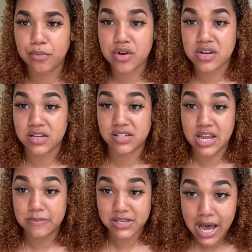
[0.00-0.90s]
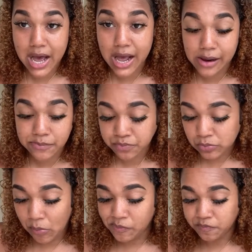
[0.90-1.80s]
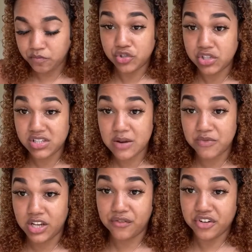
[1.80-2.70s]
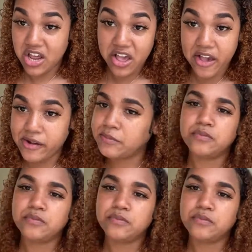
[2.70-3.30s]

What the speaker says: morning at the same time, do the same thing every day.